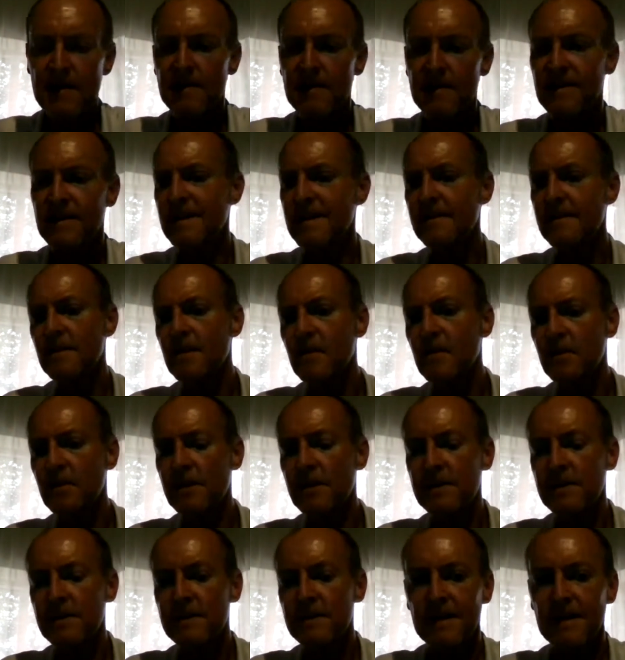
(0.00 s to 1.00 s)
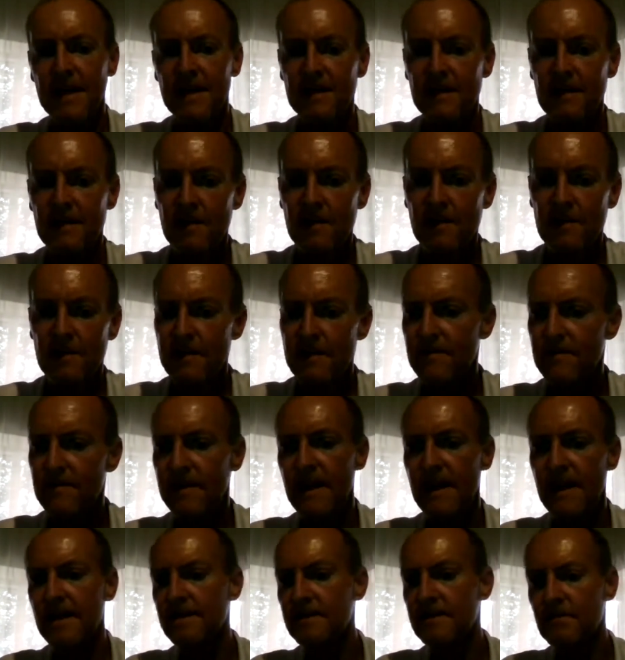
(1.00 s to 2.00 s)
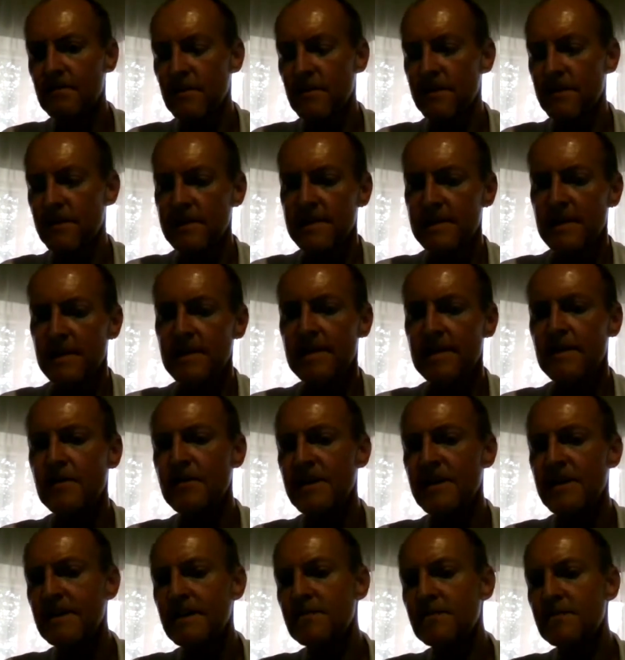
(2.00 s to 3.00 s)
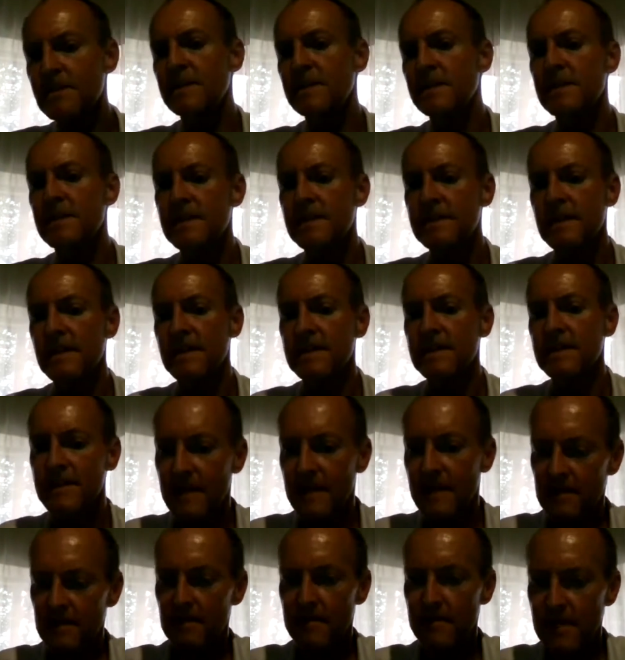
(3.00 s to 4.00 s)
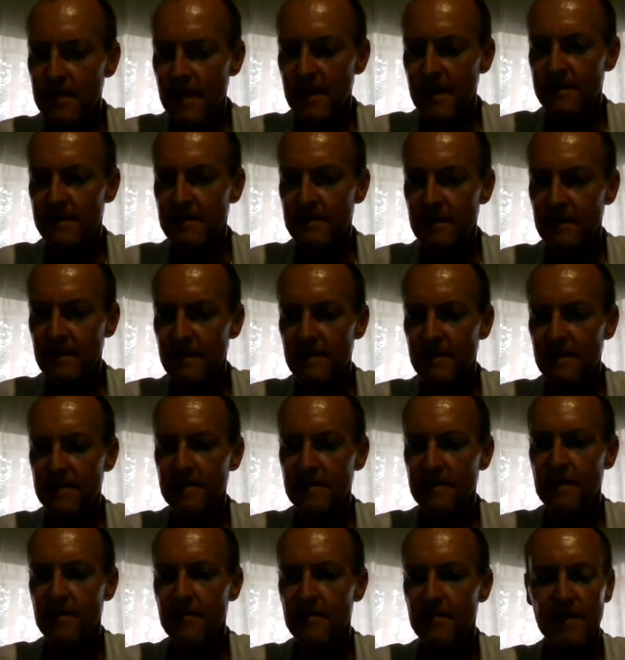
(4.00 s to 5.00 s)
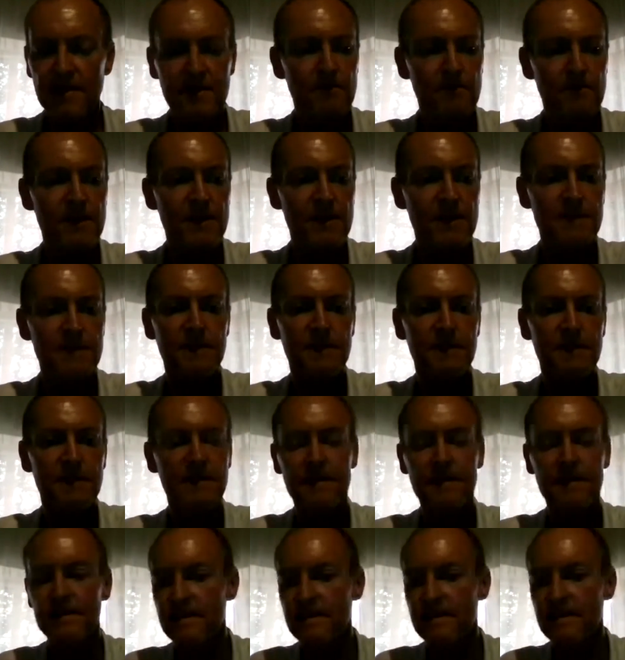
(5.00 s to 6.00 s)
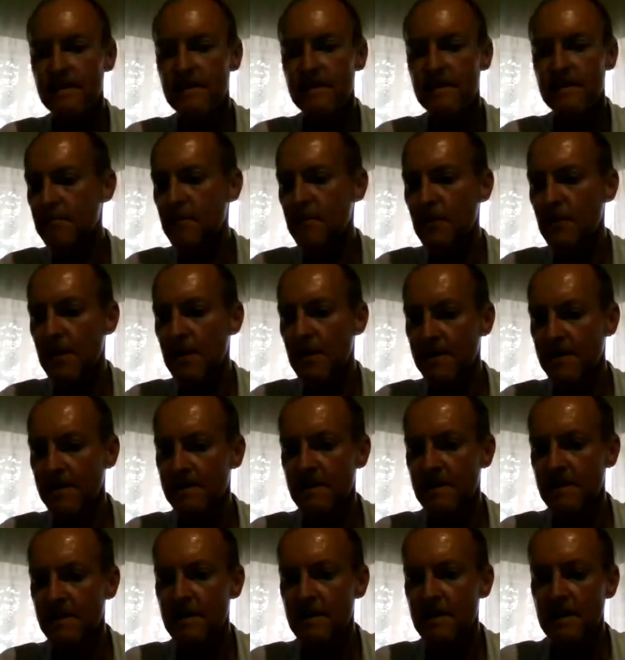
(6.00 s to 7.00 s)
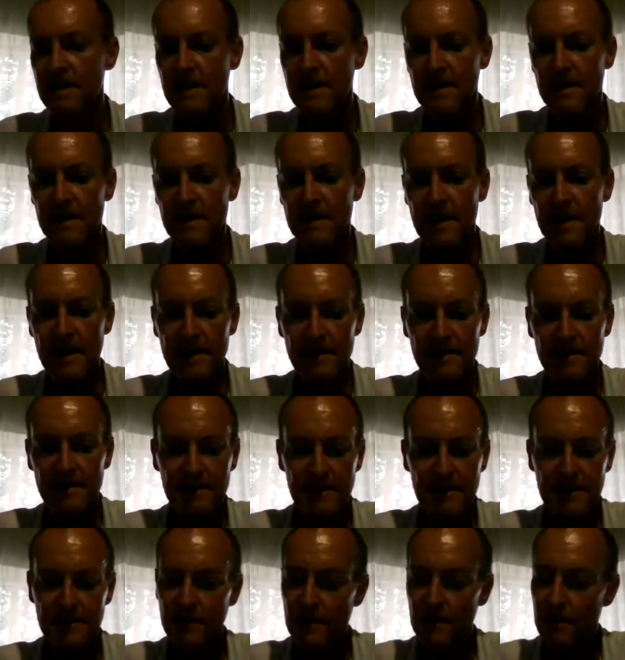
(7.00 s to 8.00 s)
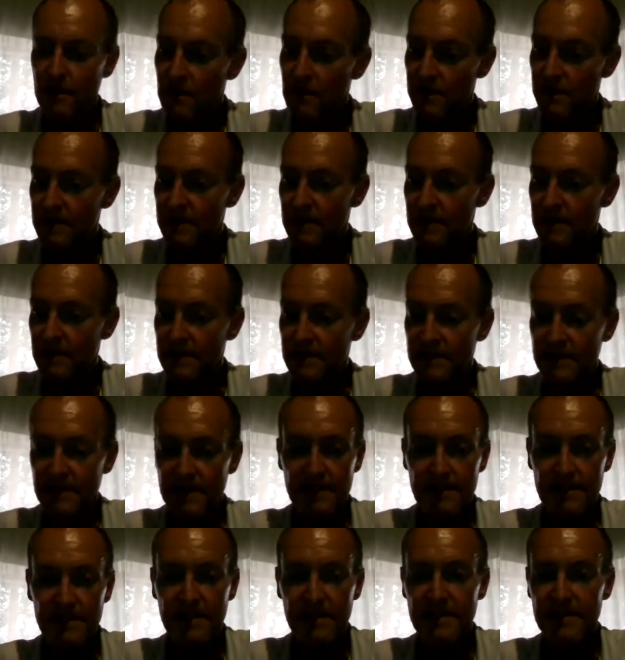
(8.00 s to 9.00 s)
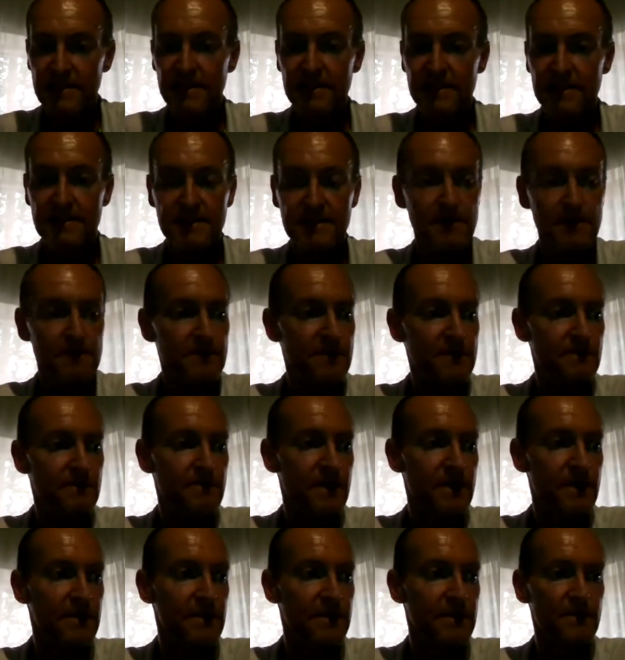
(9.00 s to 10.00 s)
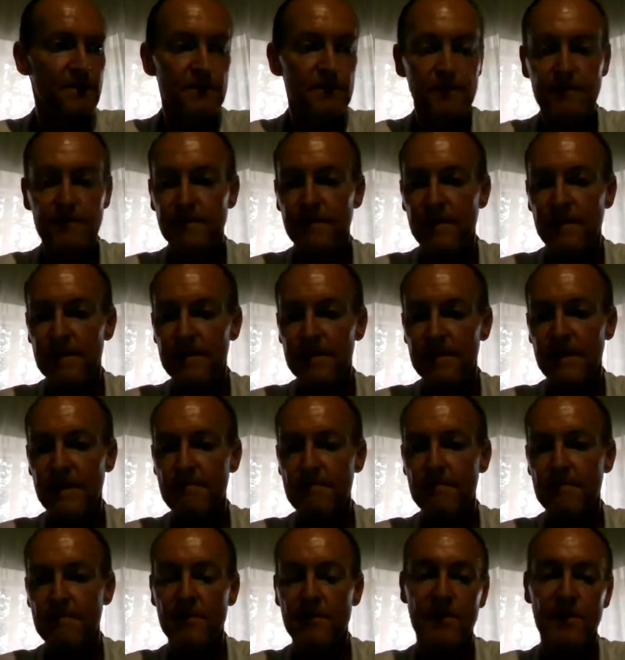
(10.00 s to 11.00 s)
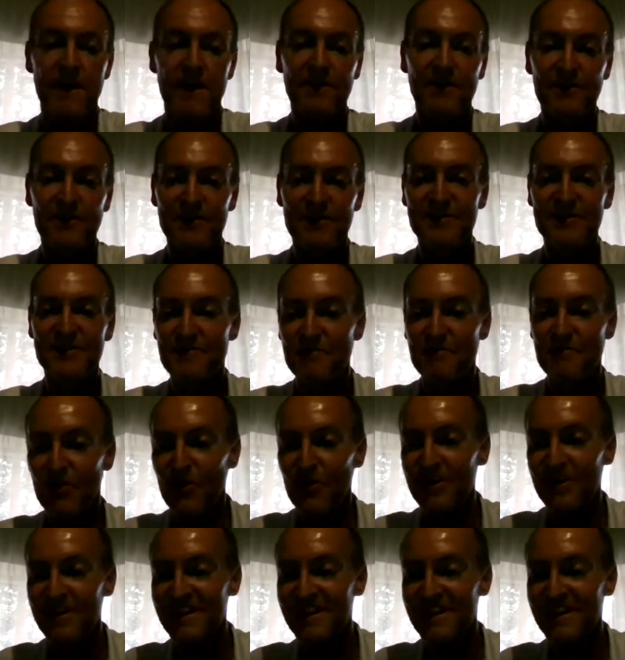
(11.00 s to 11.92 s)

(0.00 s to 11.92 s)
Didn't even look at it, let alone even counter on it. They're not interested in settlement, actually. They're looking to basically clear the decks, wipe you out, and then go on. And that seems to be the sort of the MO right across the board.